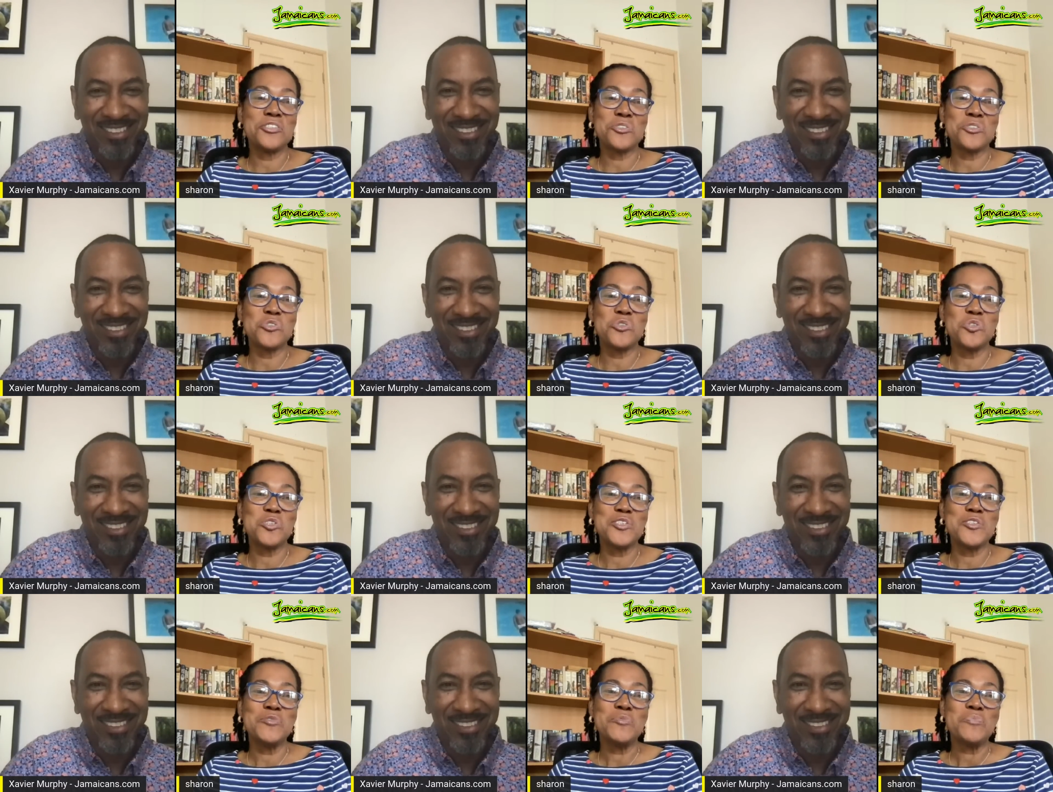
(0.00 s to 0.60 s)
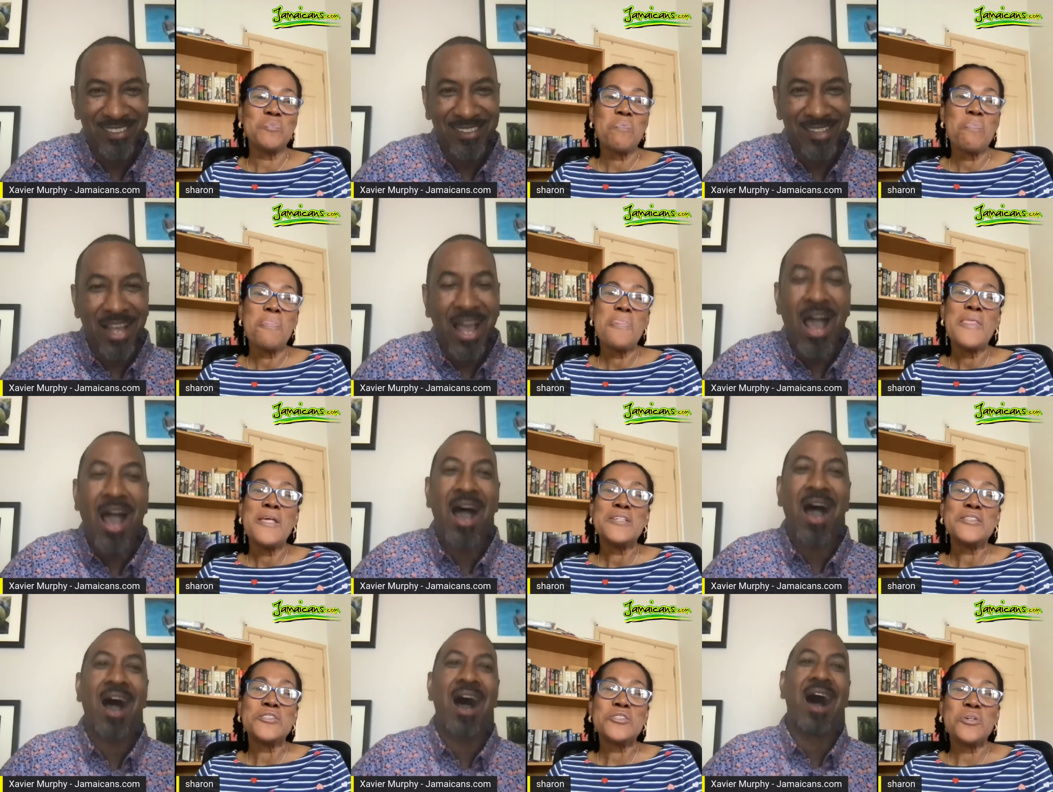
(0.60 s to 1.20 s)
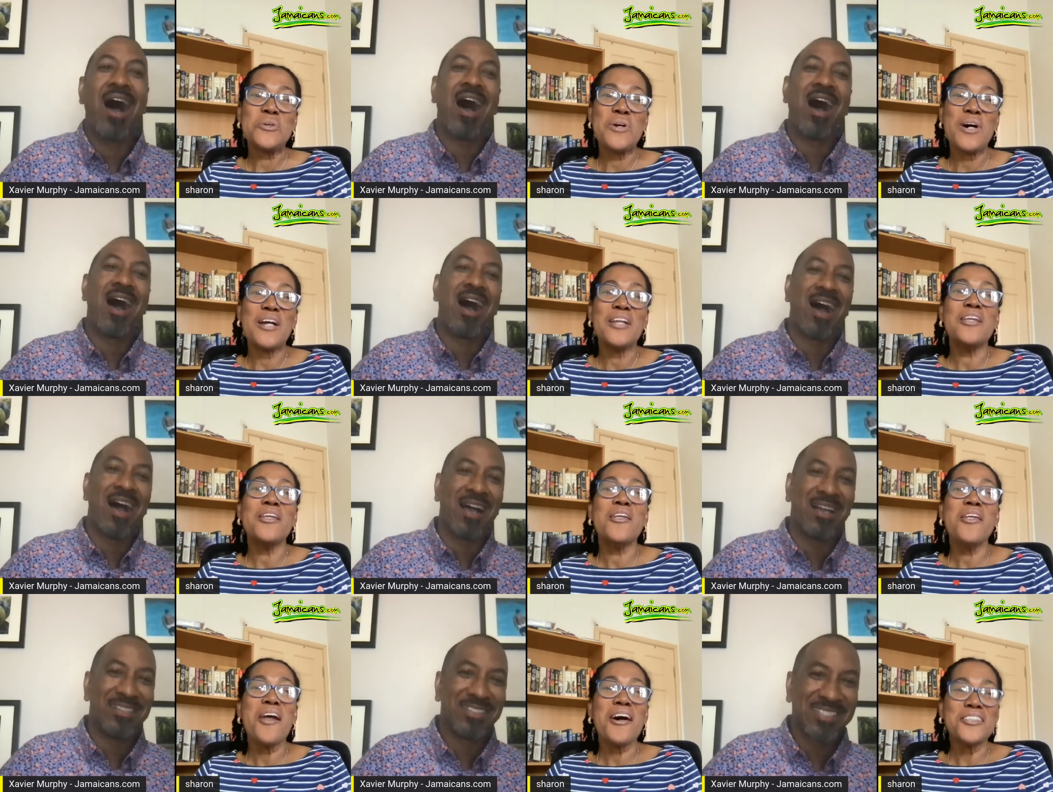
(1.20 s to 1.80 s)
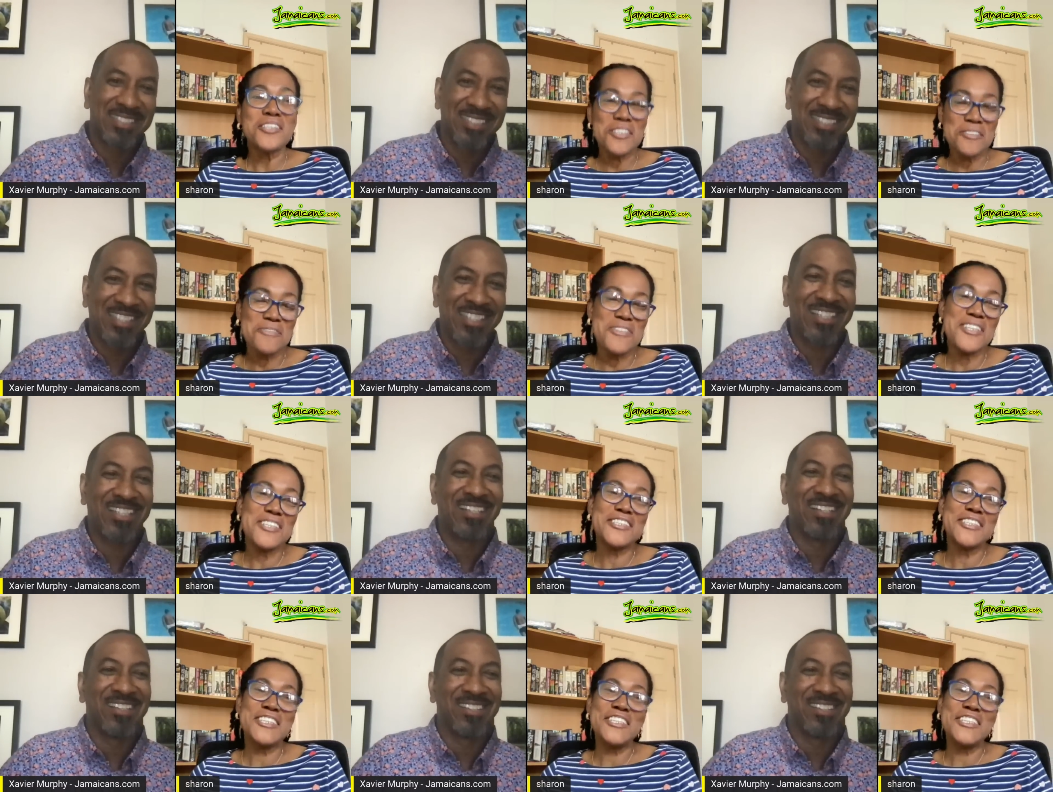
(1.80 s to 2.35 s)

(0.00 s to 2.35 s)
Speaker 1: school. So a lot of their